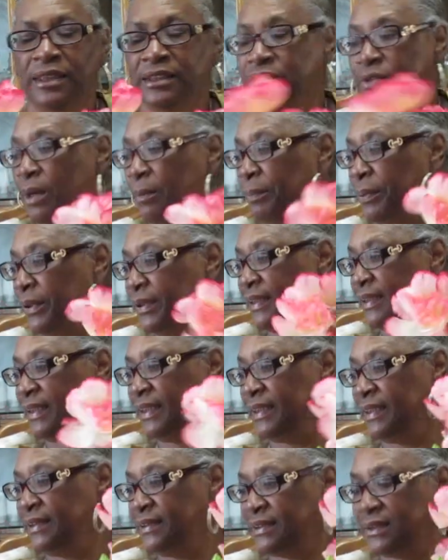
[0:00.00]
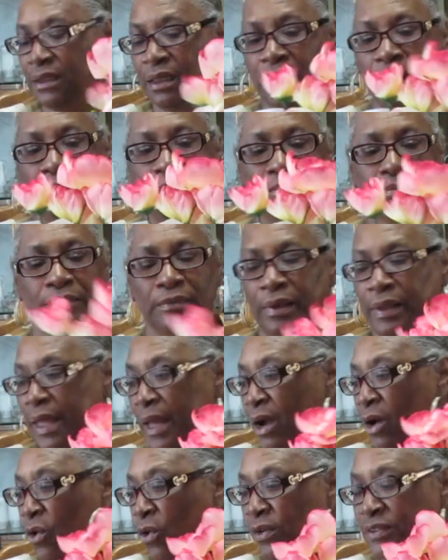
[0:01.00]
So I put these
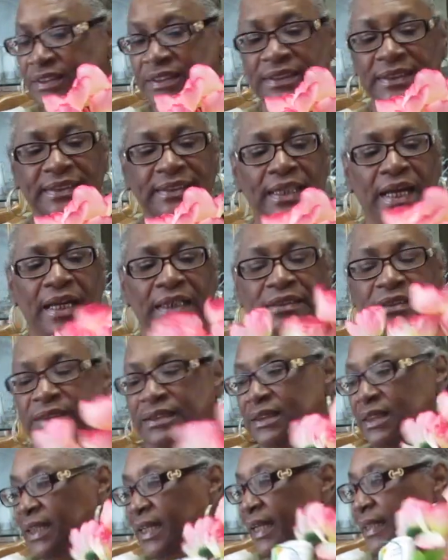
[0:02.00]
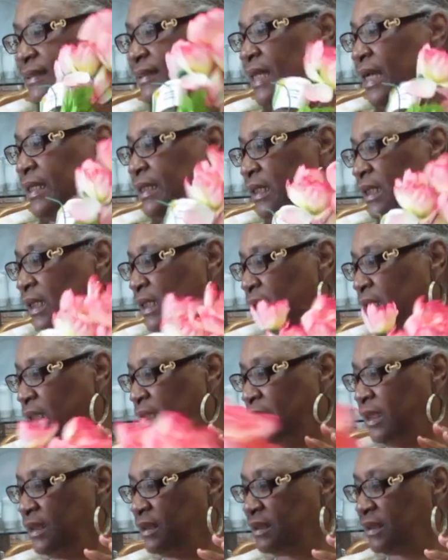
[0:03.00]
all to the side just in case I need
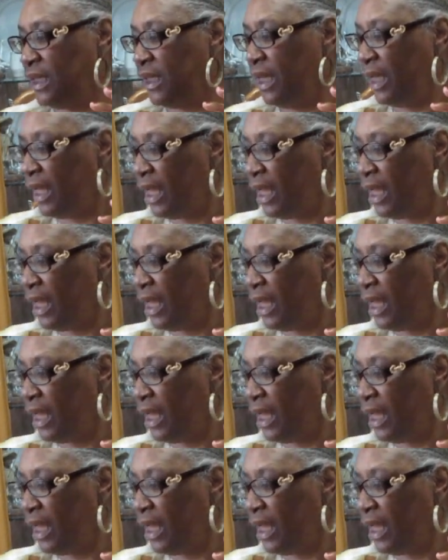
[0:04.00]
these.